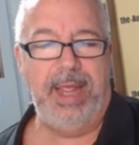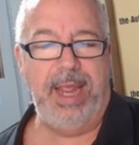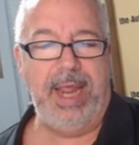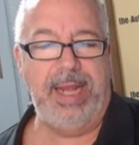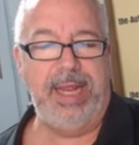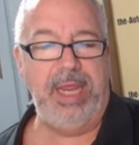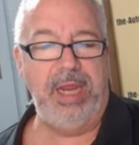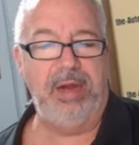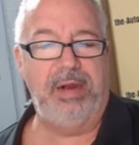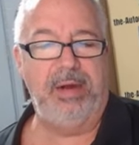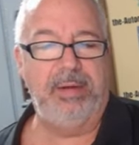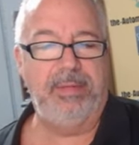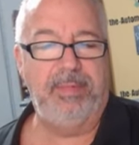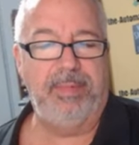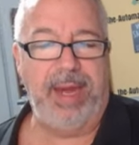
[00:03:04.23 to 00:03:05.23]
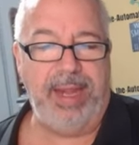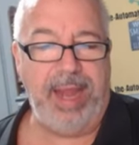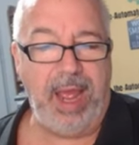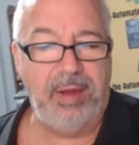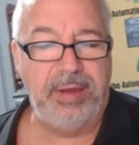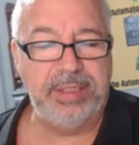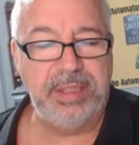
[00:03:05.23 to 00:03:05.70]
And here, right
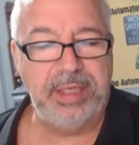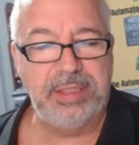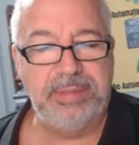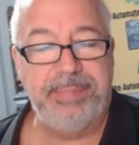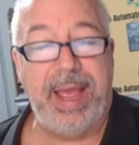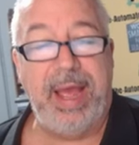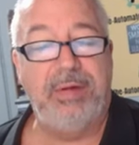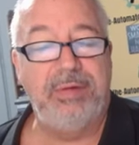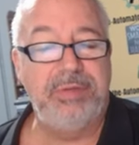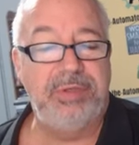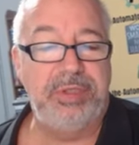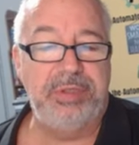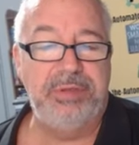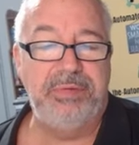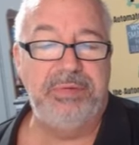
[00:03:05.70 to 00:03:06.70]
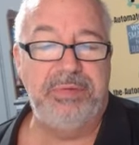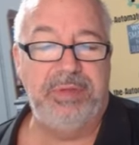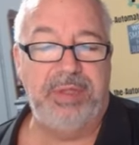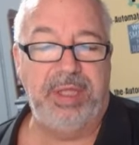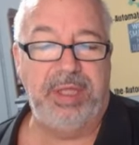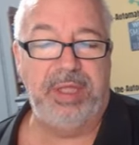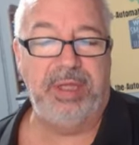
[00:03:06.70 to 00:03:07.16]
now, it's it's bound to
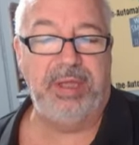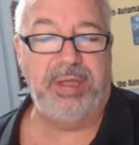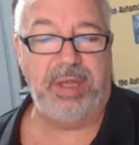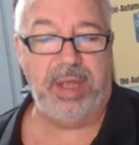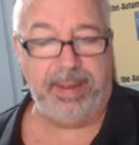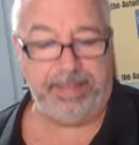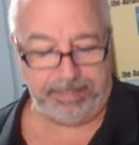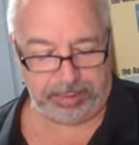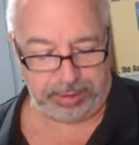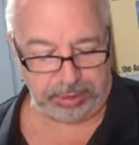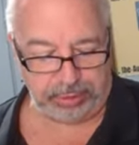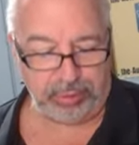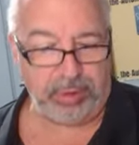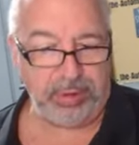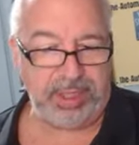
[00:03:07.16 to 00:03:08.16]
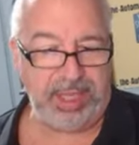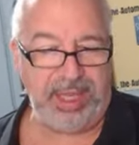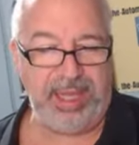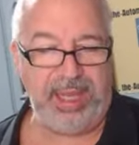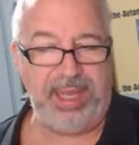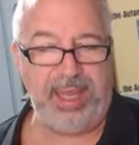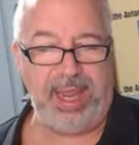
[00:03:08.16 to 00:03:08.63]
the um, control
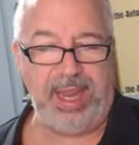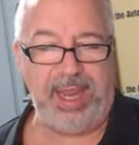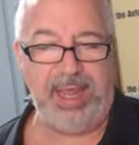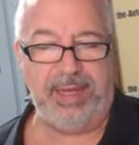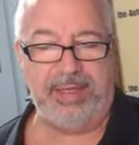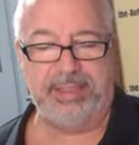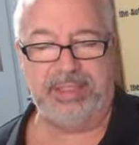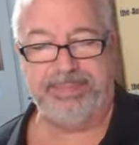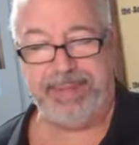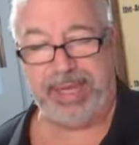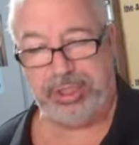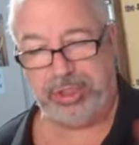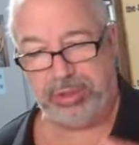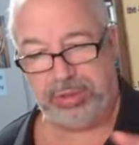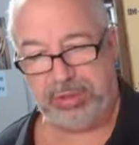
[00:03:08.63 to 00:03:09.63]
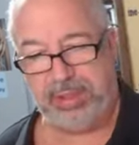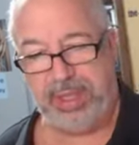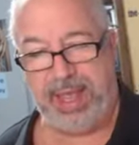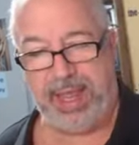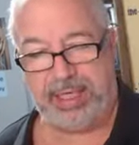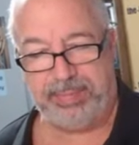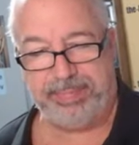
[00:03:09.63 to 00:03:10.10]
key and special
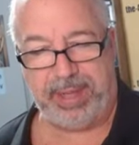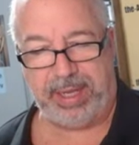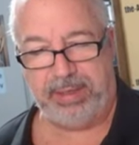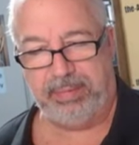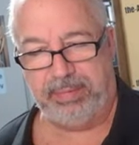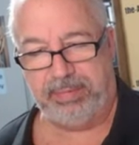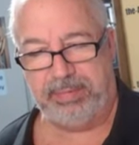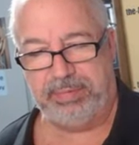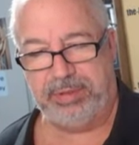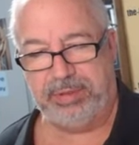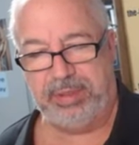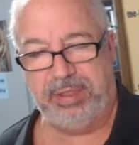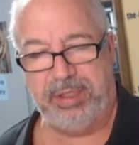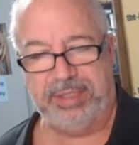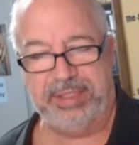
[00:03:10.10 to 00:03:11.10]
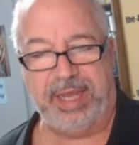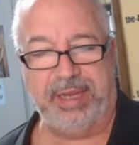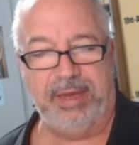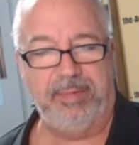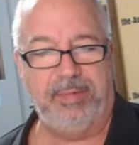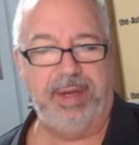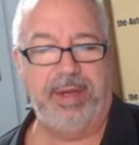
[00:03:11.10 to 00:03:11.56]
X button, the
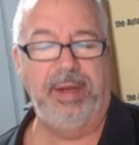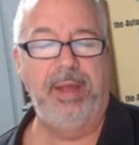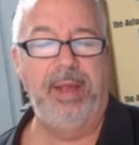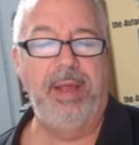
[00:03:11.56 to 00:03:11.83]
second one.